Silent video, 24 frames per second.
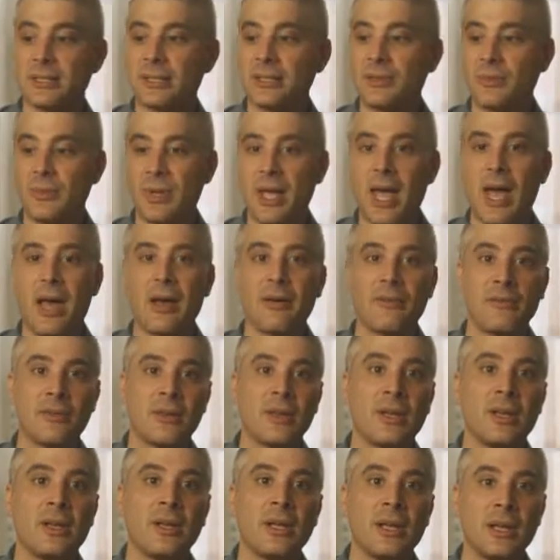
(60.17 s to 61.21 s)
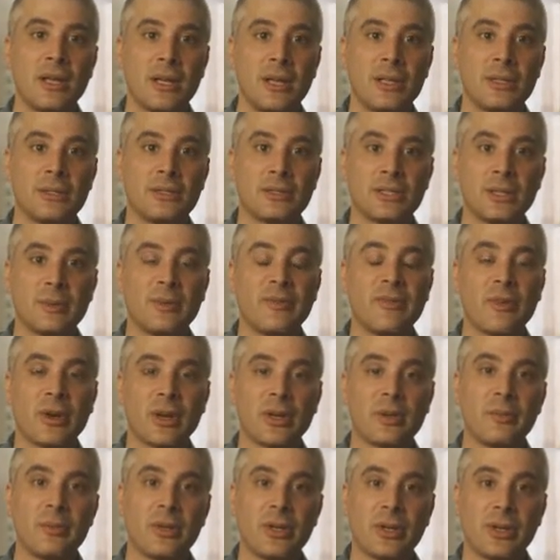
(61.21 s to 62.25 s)
that we have in some of our
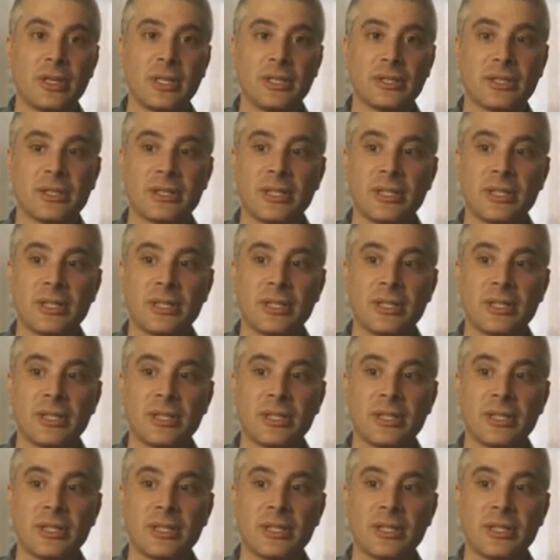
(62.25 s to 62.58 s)
communities.